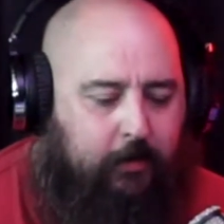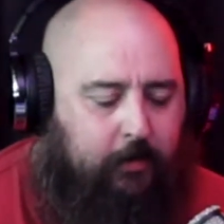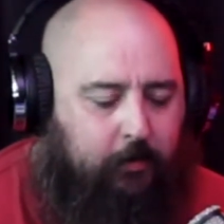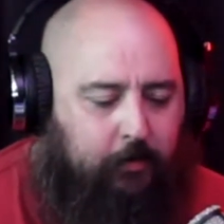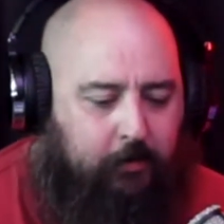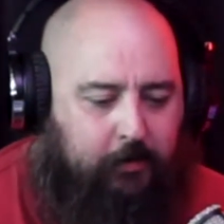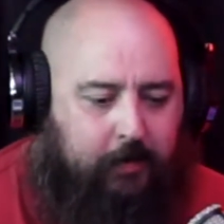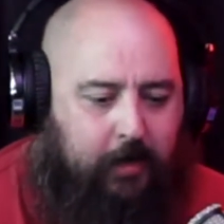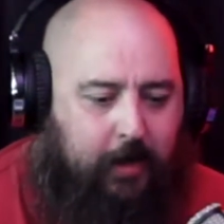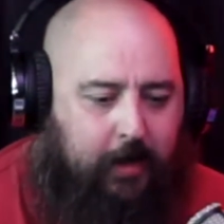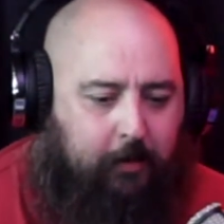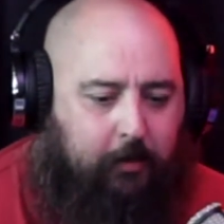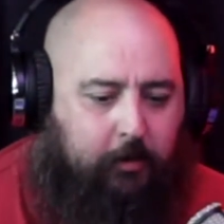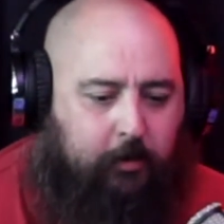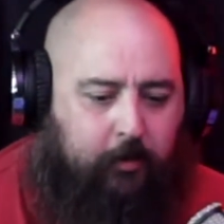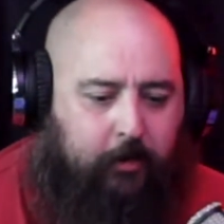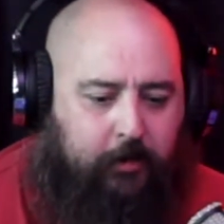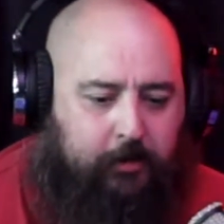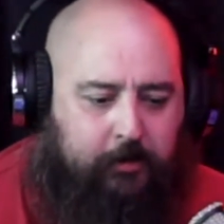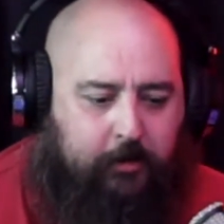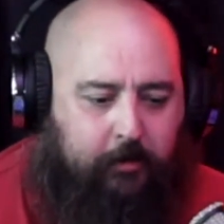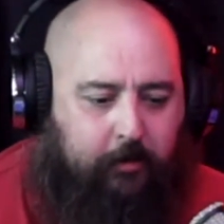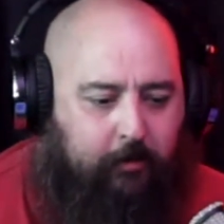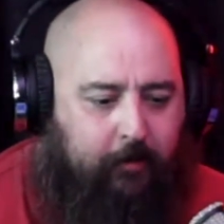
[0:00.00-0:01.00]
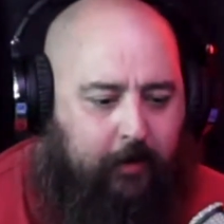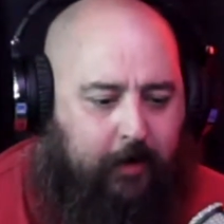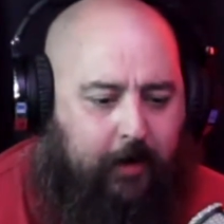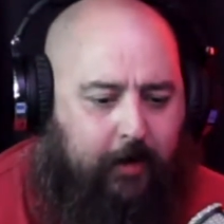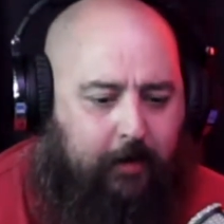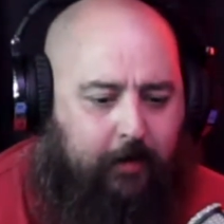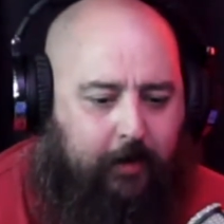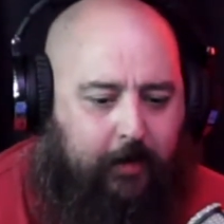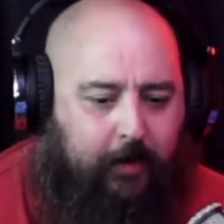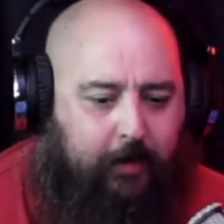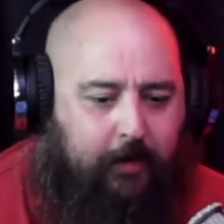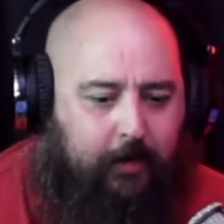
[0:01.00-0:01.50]
was named Chris
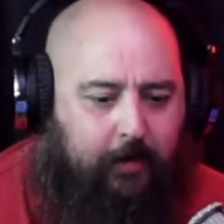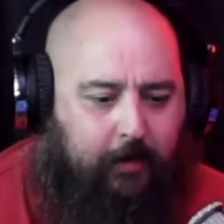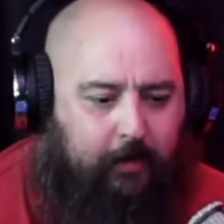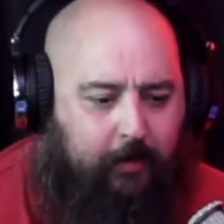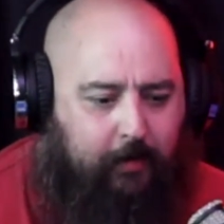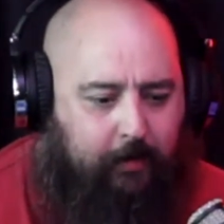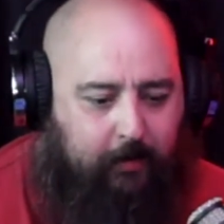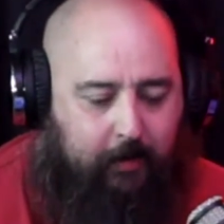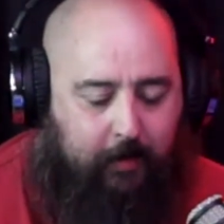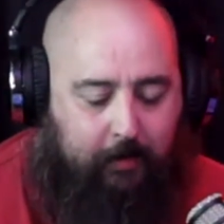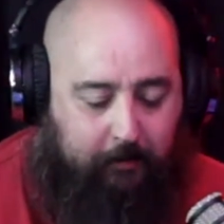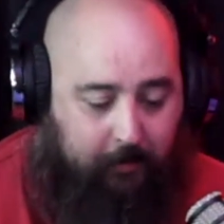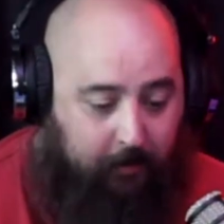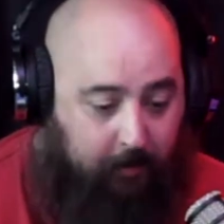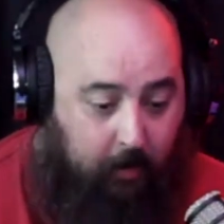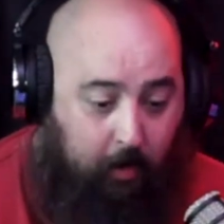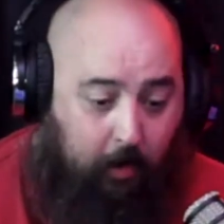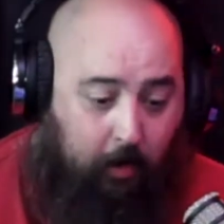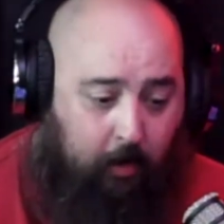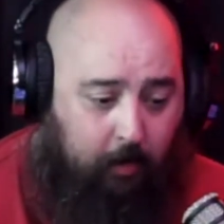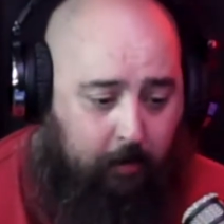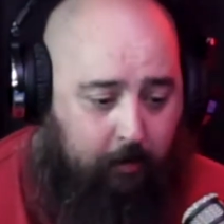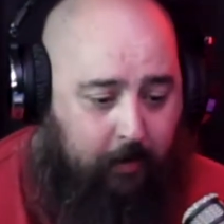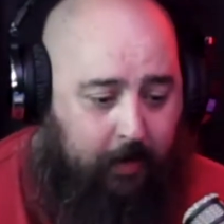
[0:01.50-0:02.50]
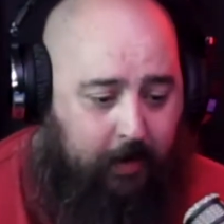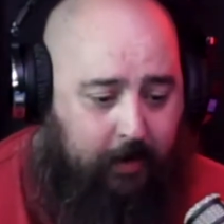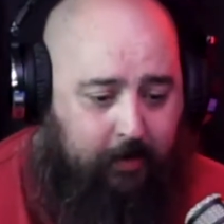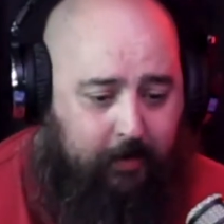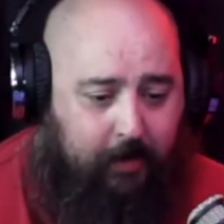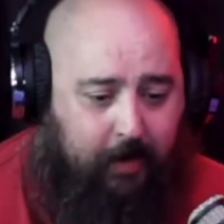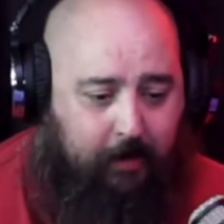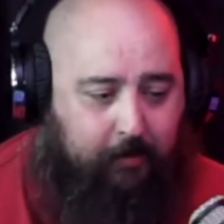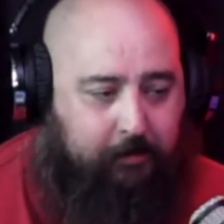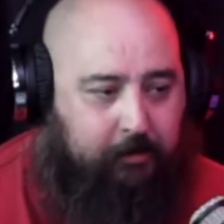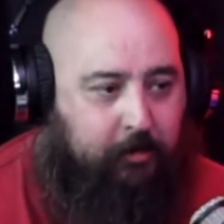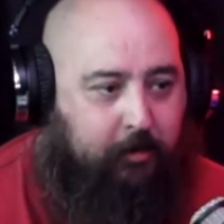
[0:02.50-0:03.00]
Terreri, and I'm like, oh, my
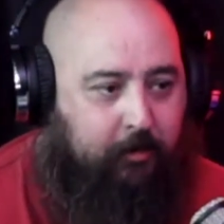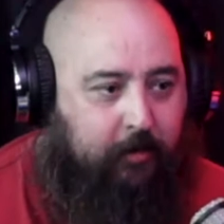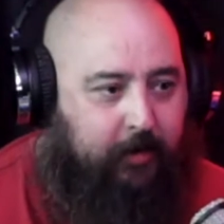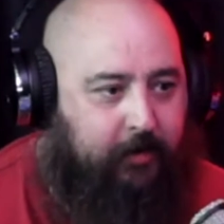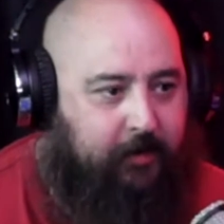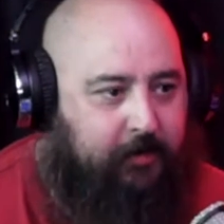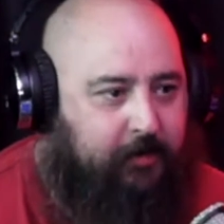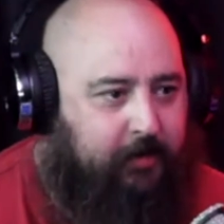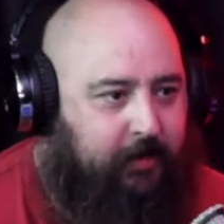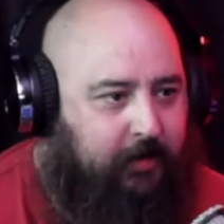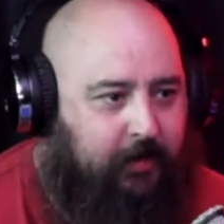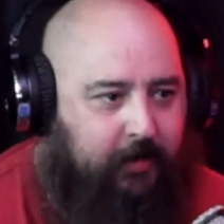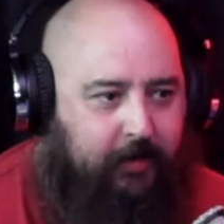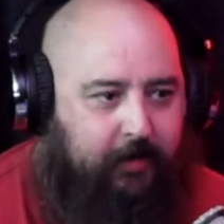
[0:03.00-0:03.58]
name's Chris.